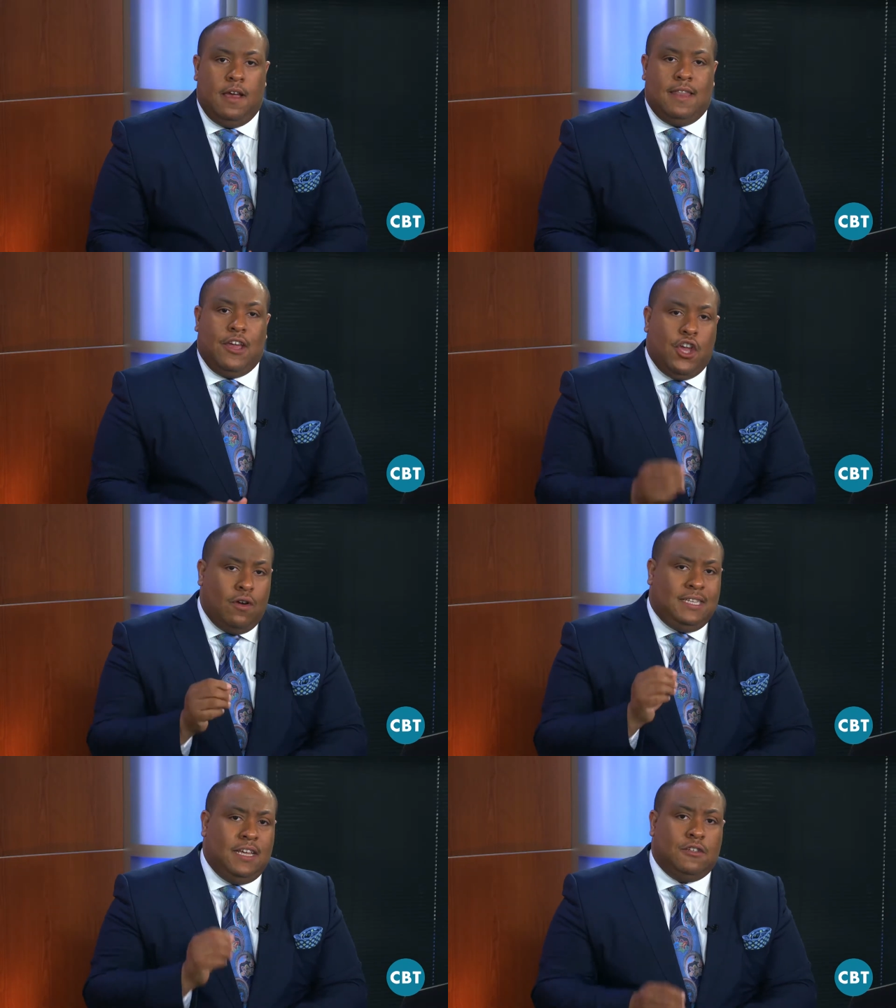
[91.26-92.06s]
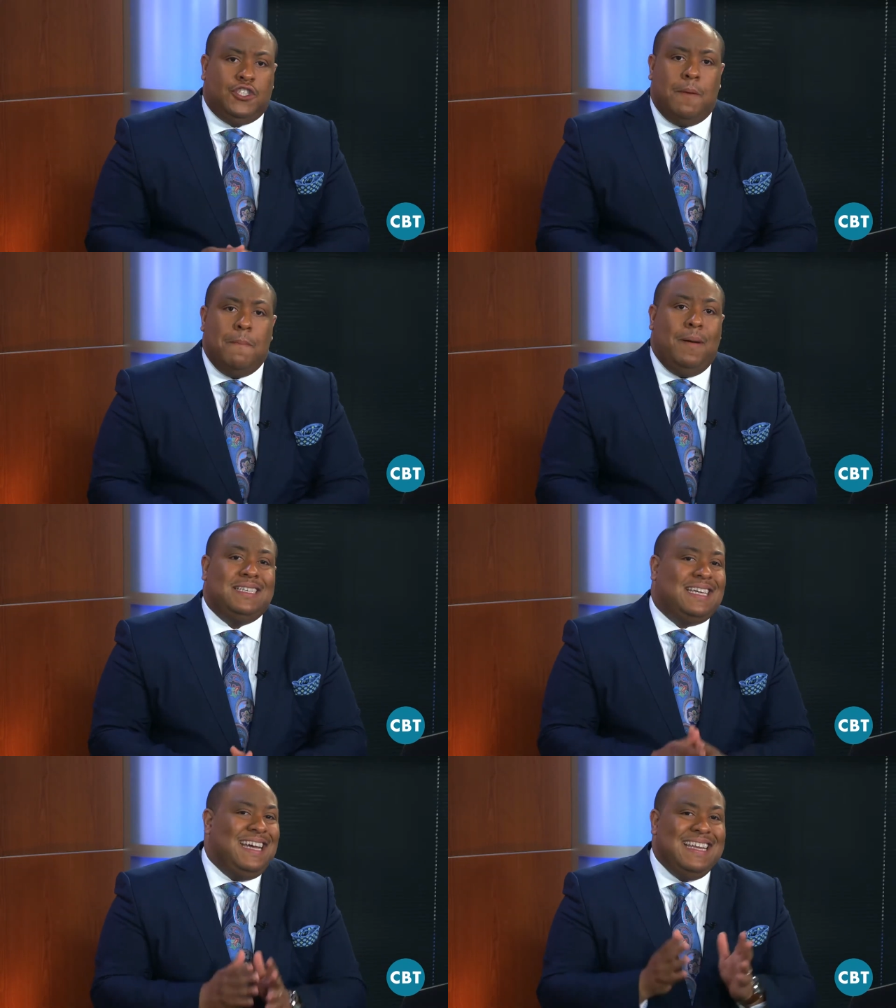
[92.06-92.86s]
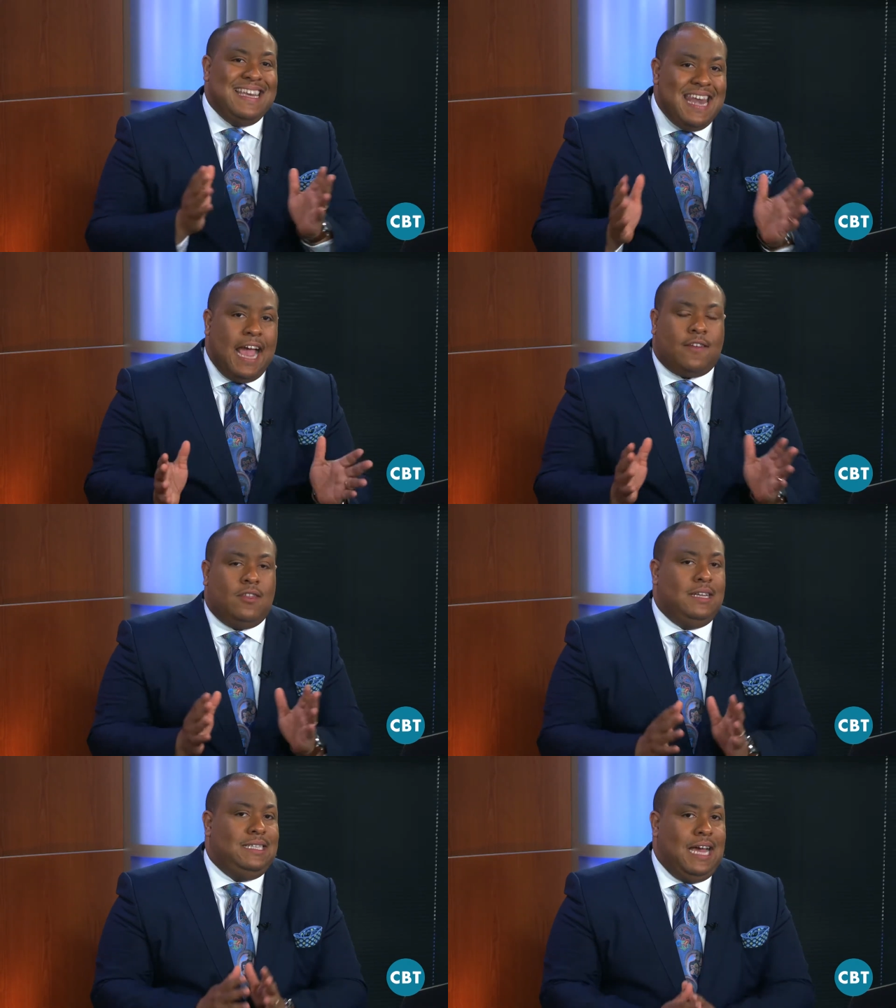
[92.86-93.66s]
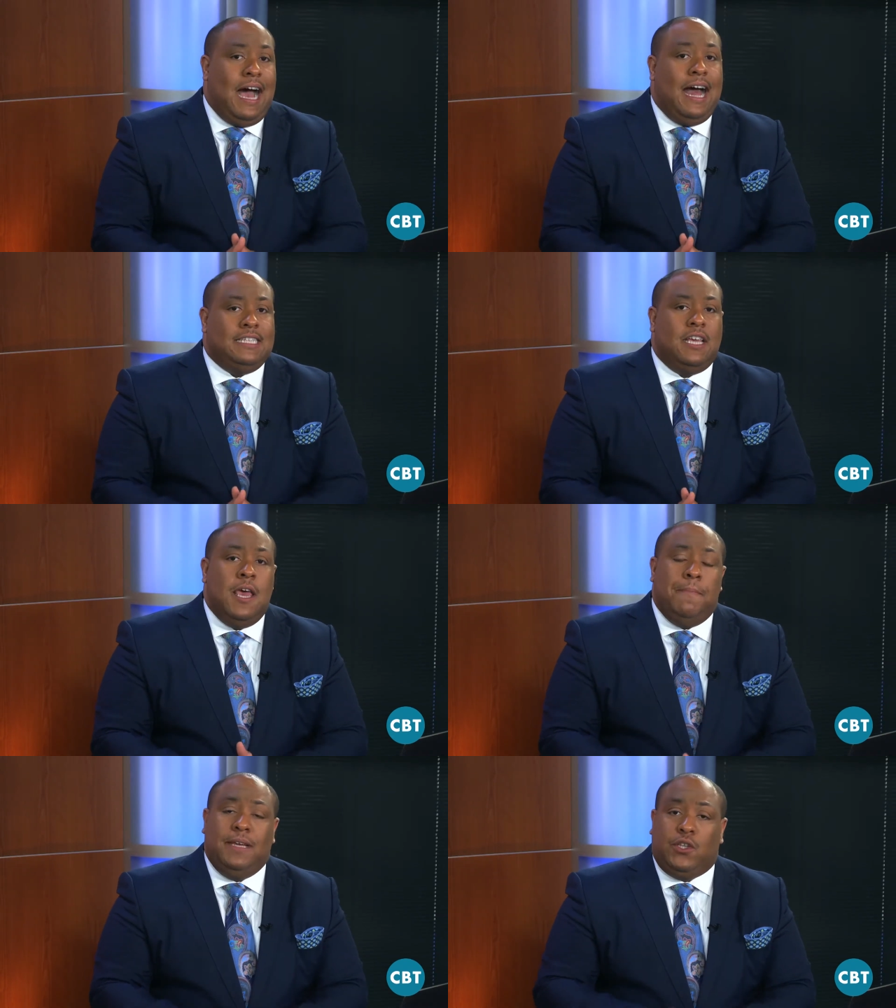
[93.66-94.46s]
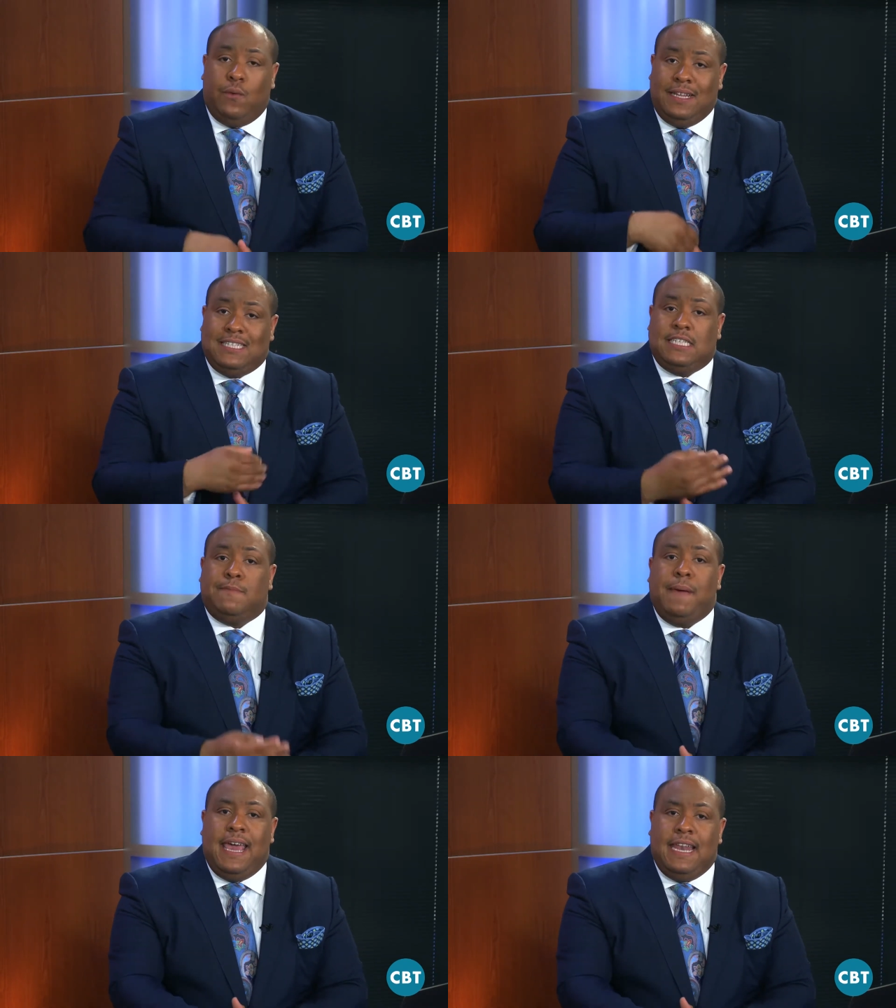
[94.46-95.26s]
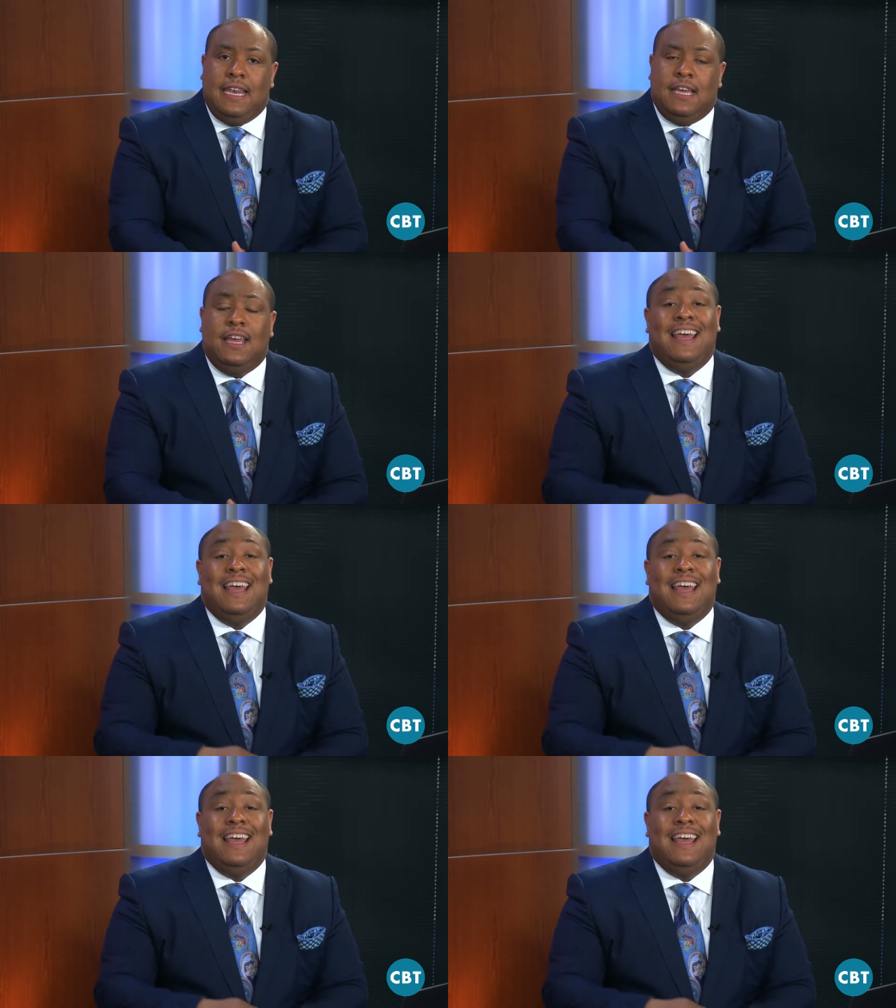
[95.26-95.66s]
Now, your dealership must connect the dots between spend,